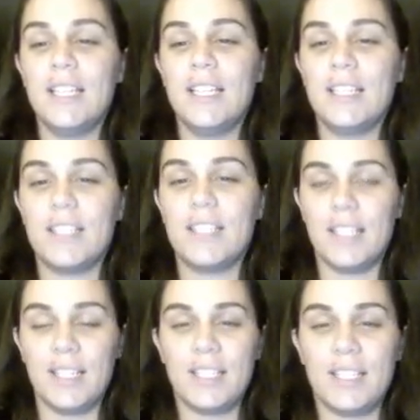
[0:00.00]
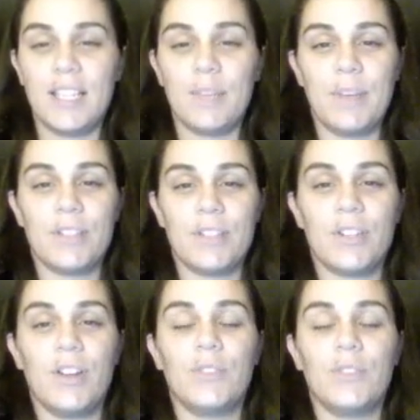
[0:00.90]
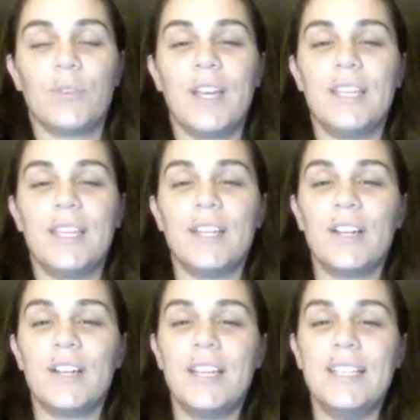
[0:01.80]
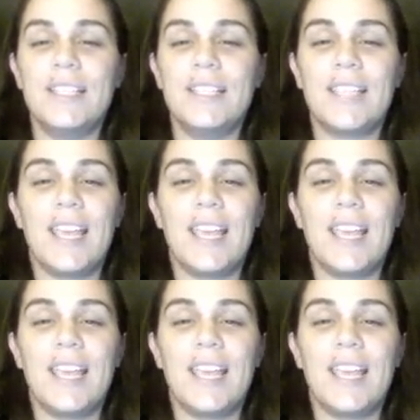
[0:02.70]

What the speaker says: This second picture on the right here is